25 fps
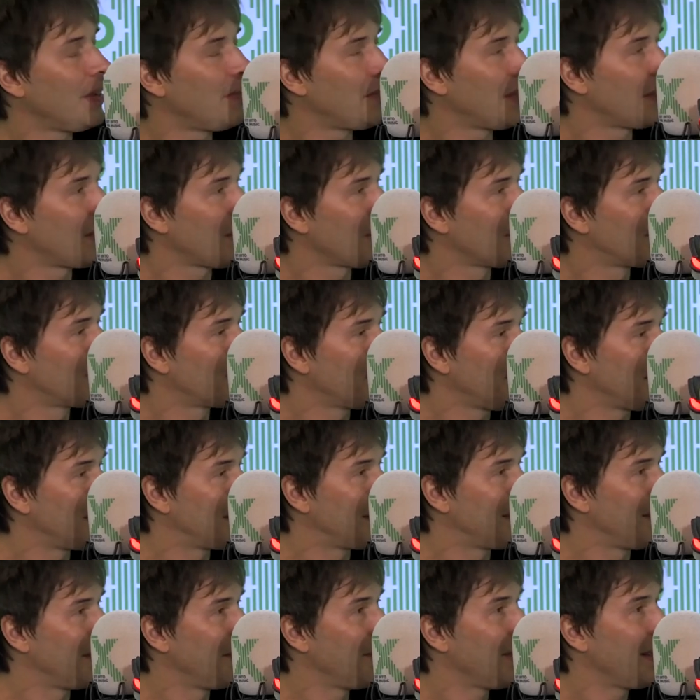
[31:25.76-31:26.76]
both on
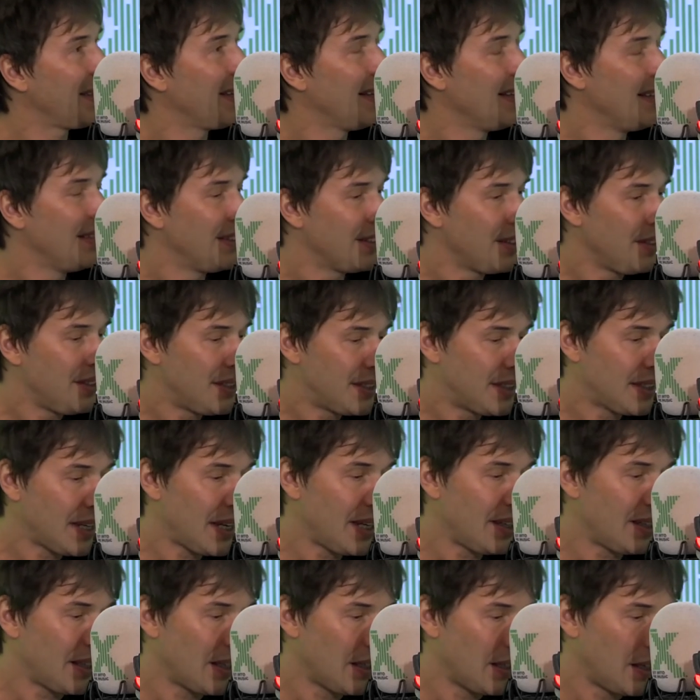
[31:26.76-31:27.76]
Twitter, and you
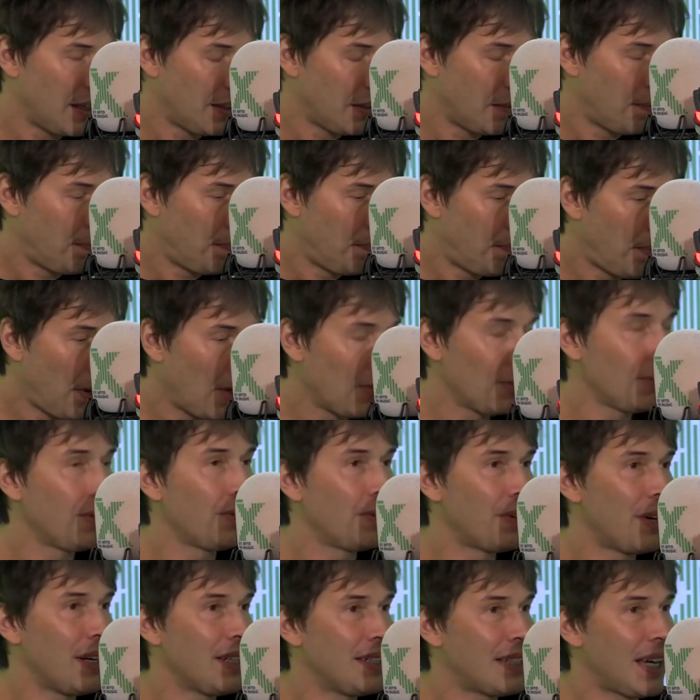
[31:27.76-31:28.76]
see that the
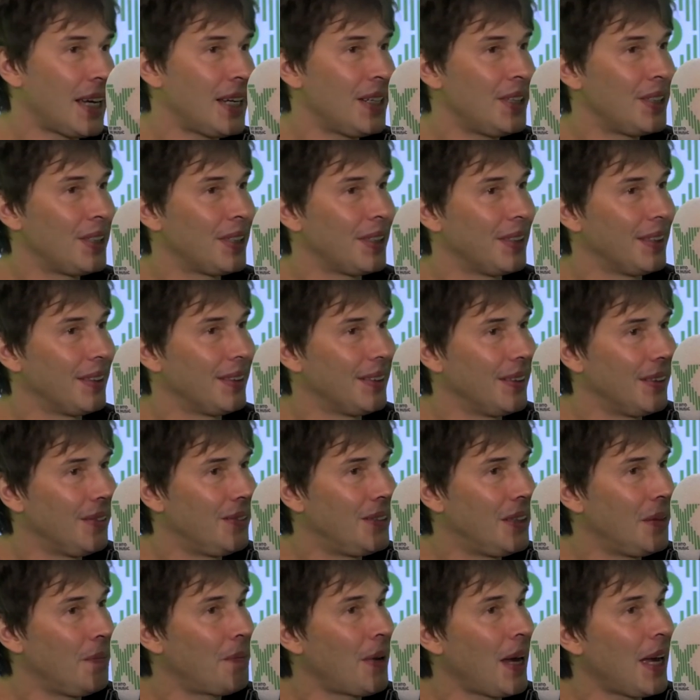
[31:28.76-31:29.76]
polarisation
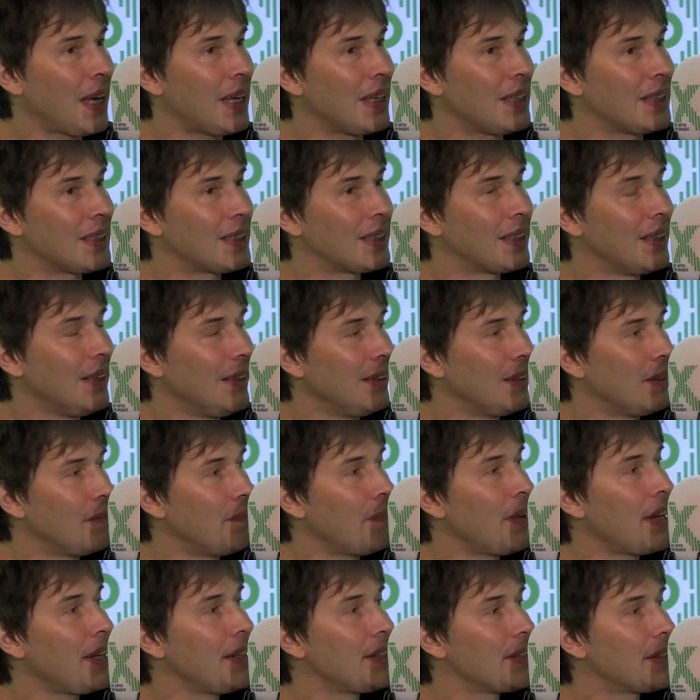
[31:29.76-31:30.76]
of debate
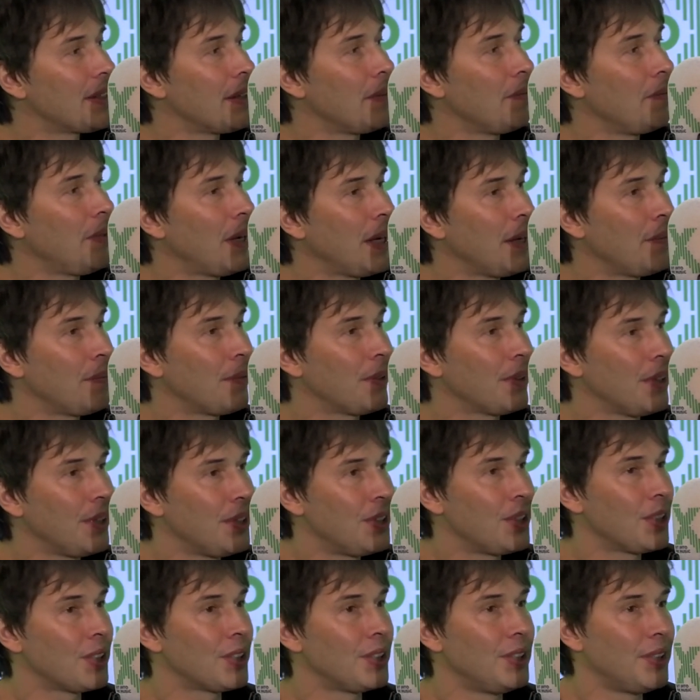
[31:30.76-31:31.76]
means that people
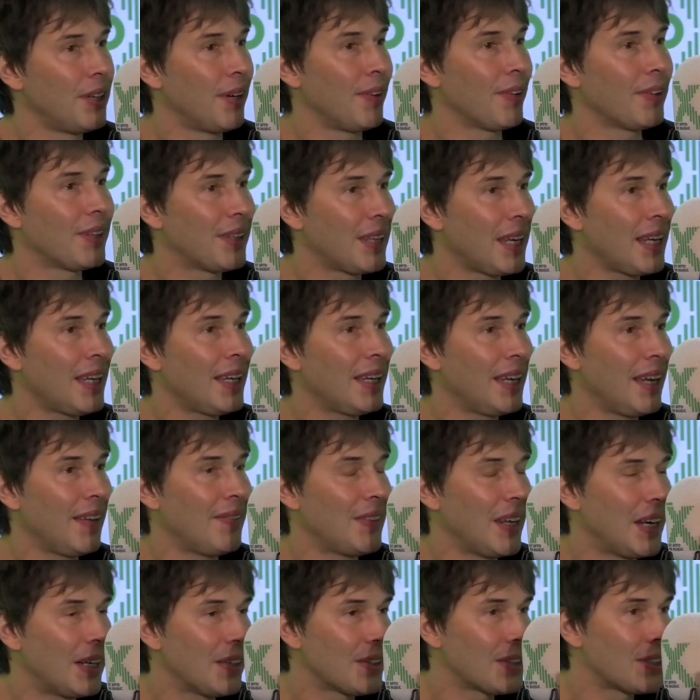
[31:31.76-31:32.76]
are just not thinking.
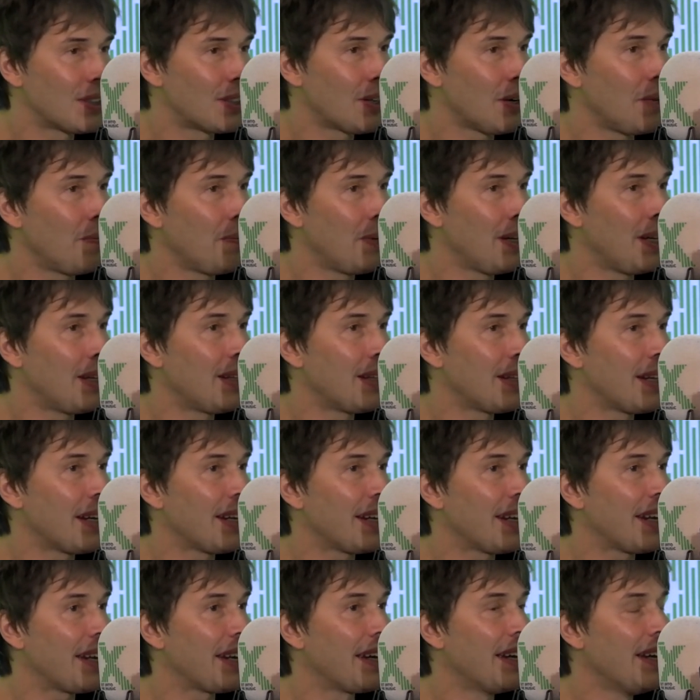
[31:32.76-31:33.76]
They're not stopping and
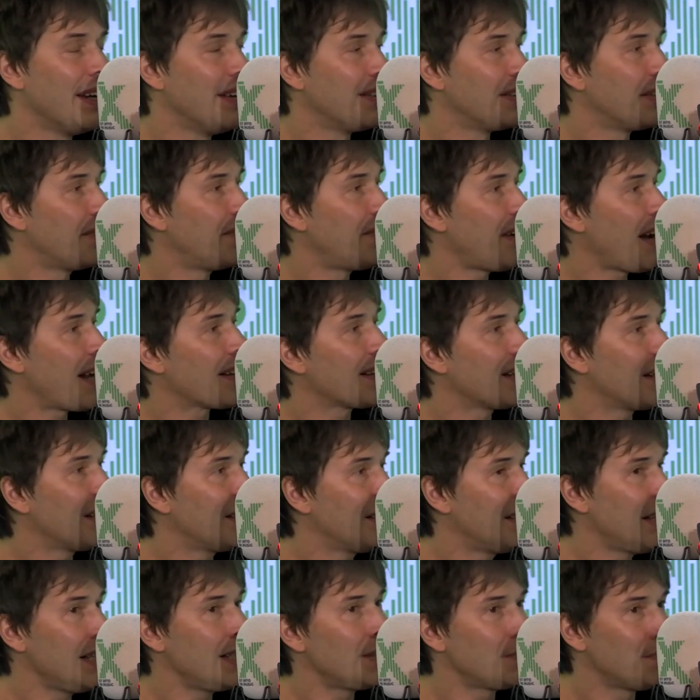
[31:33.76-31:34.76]
thinking. The fact
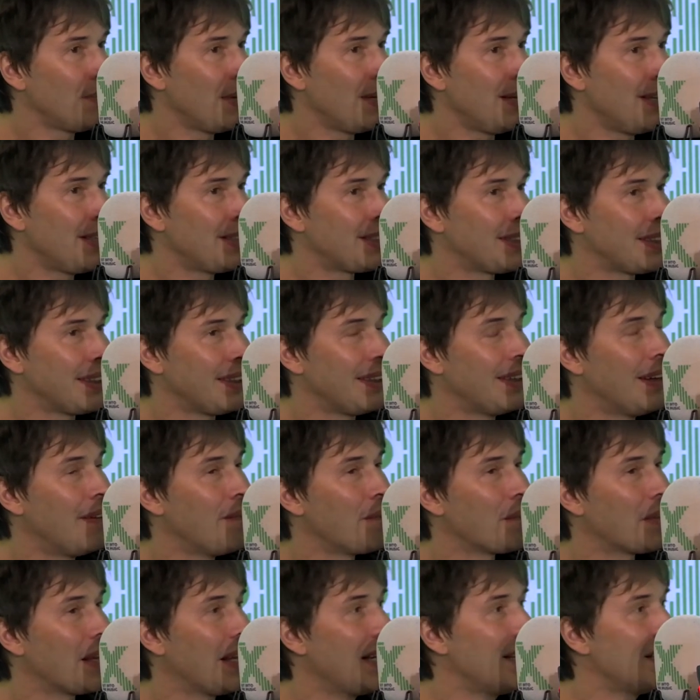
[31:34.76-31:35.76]
that this person
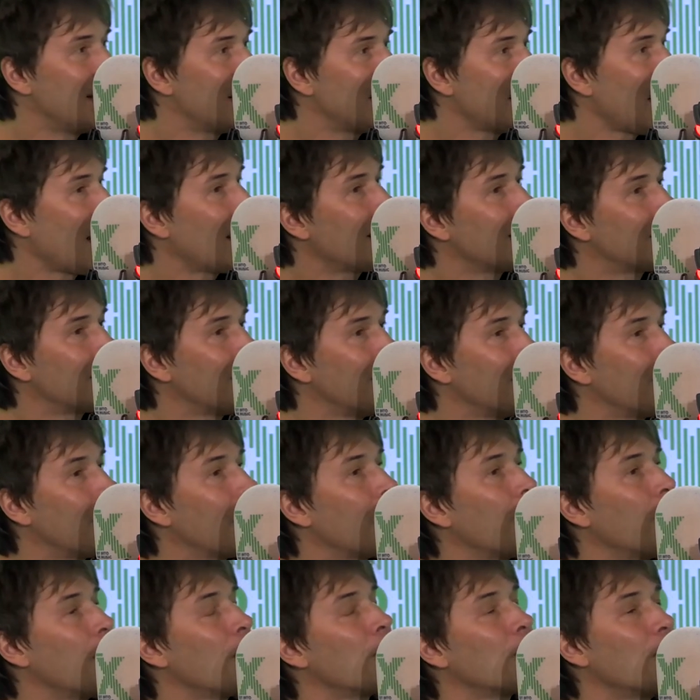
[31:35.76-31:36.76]
is saying
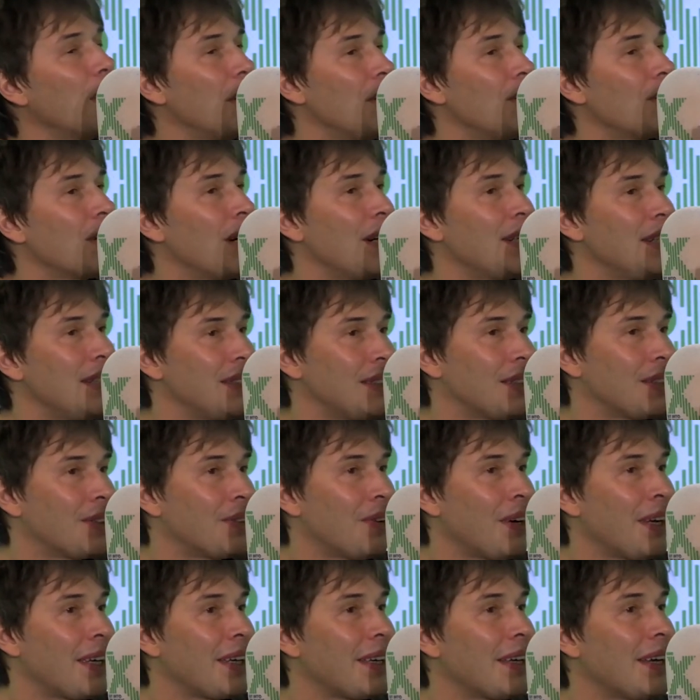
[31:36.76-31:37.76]
something with which I
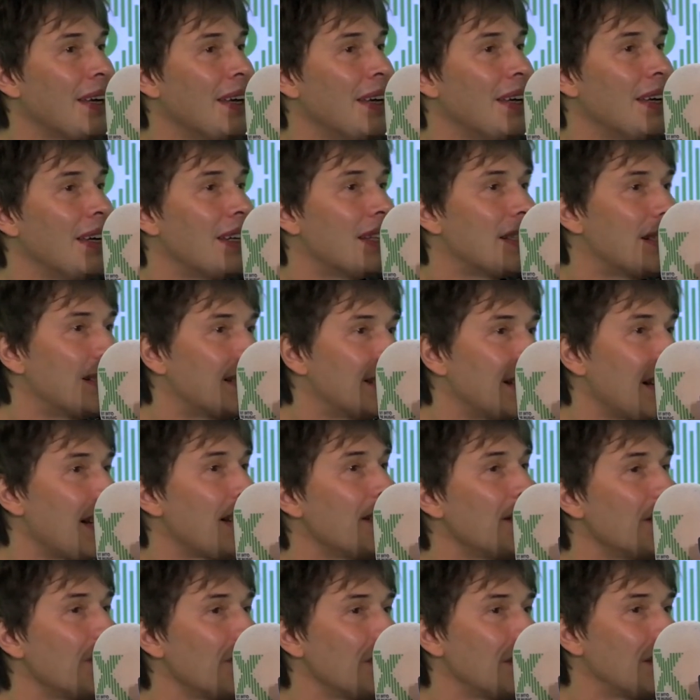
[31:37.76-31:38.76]
disagree
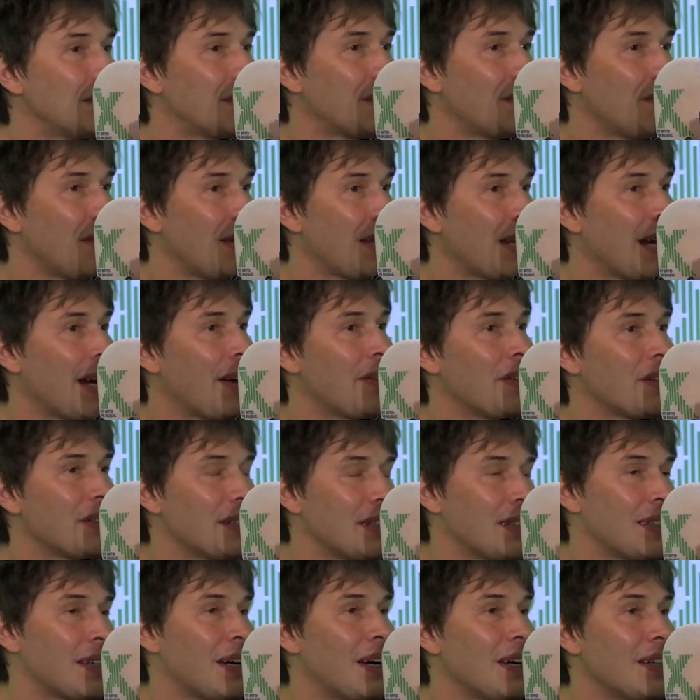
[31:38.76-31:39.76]
signals to me that our
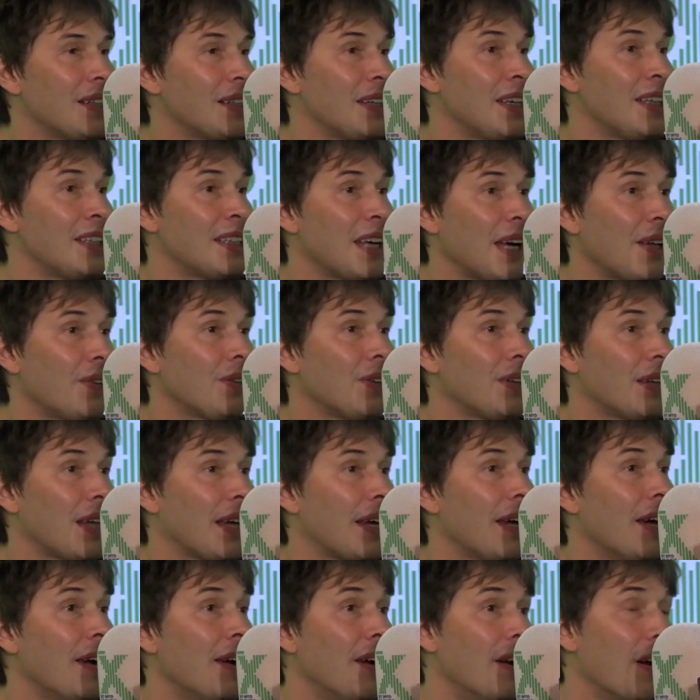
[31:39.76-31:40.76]
society is healthy.